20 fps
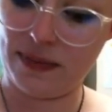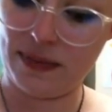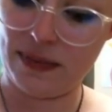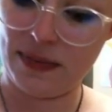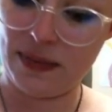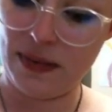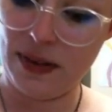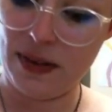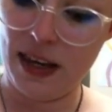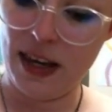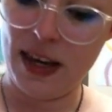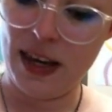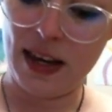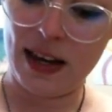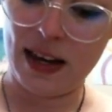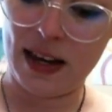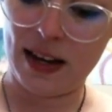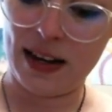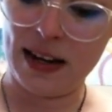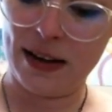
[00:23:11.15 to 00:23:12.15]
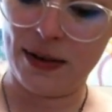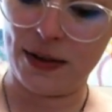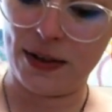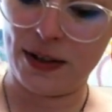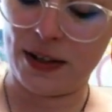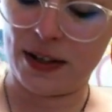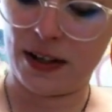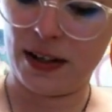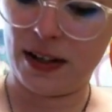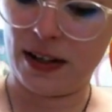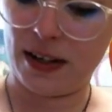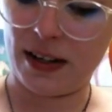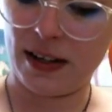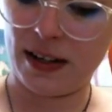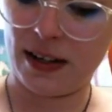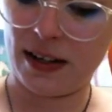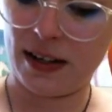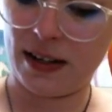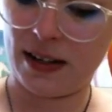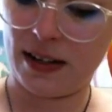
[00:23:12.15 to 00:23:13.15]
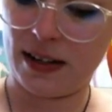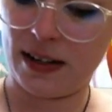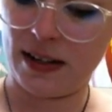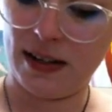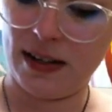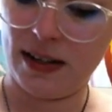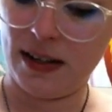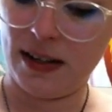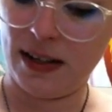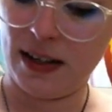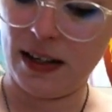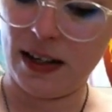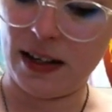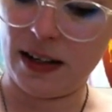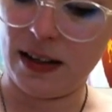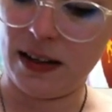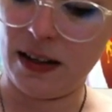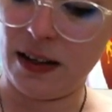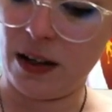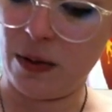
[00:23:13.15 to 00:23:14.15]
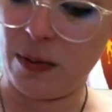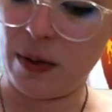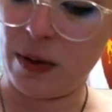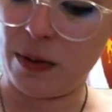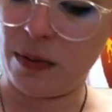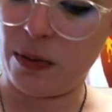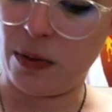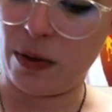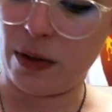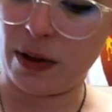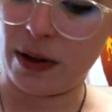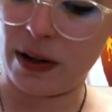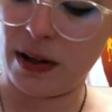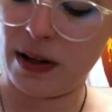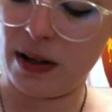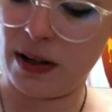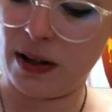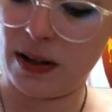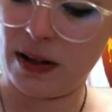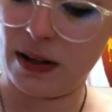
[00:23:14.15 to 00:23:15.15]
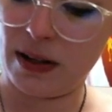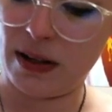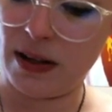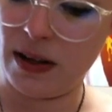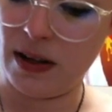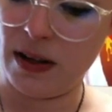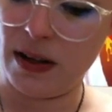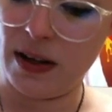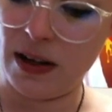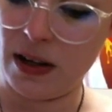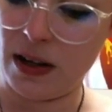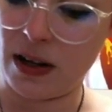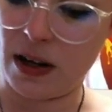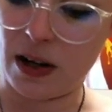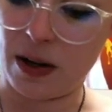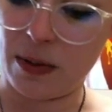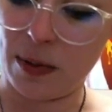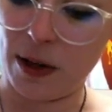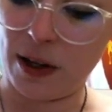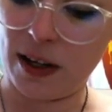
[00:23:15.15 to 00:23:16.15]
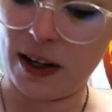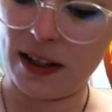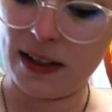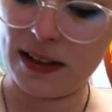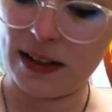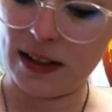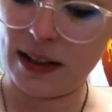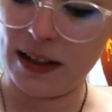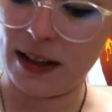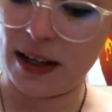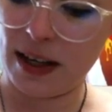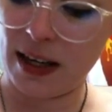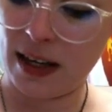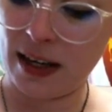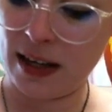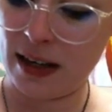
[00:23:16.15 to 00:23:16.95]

Yeah, now it's starting to get a little bit more caramelized looking.